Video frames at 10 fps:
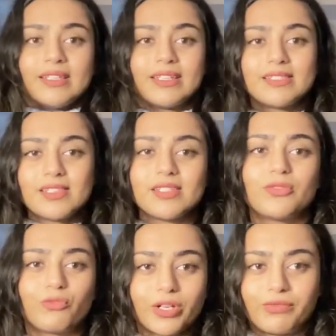this is
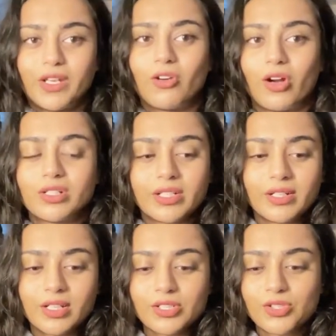it what we got
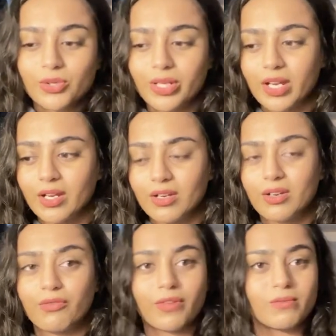today
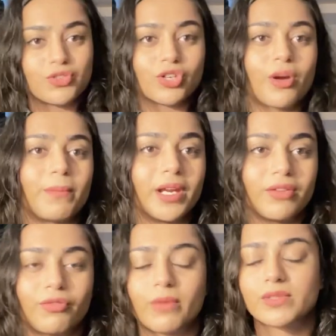from
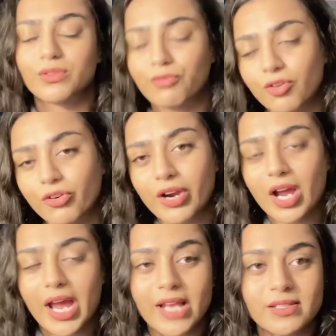shopping from
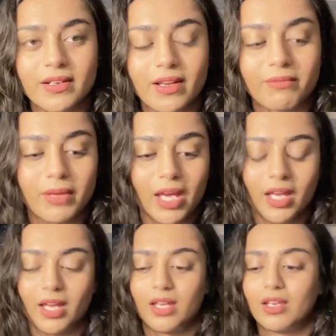Sephora, H&M
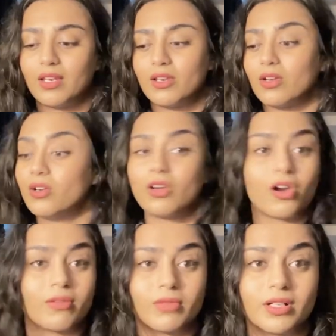and
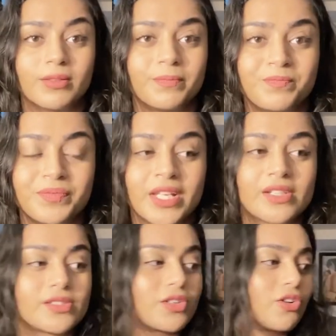Normal
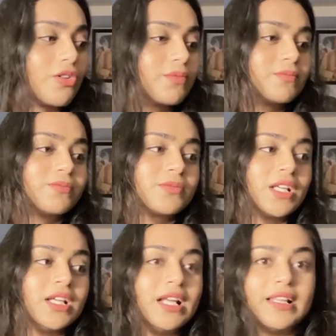so
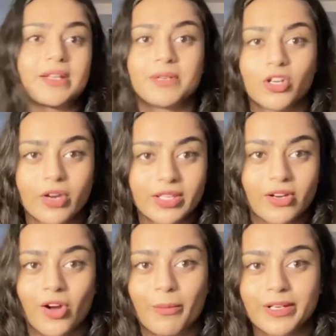let me know in the
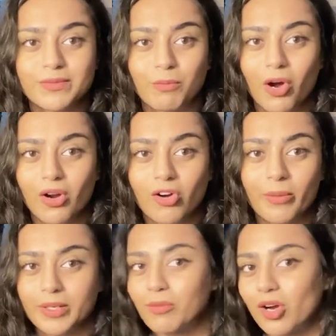comments bo
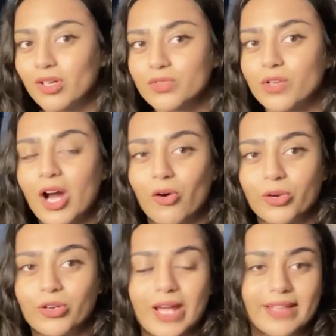comment box how
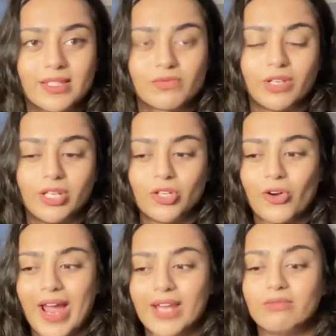you like this video
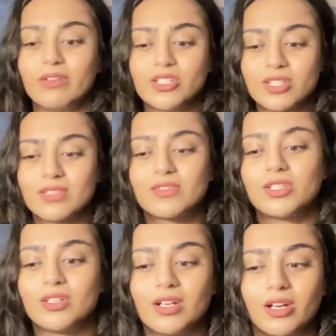and which is
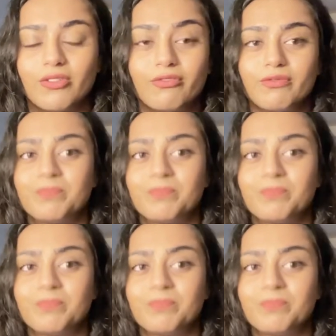uh,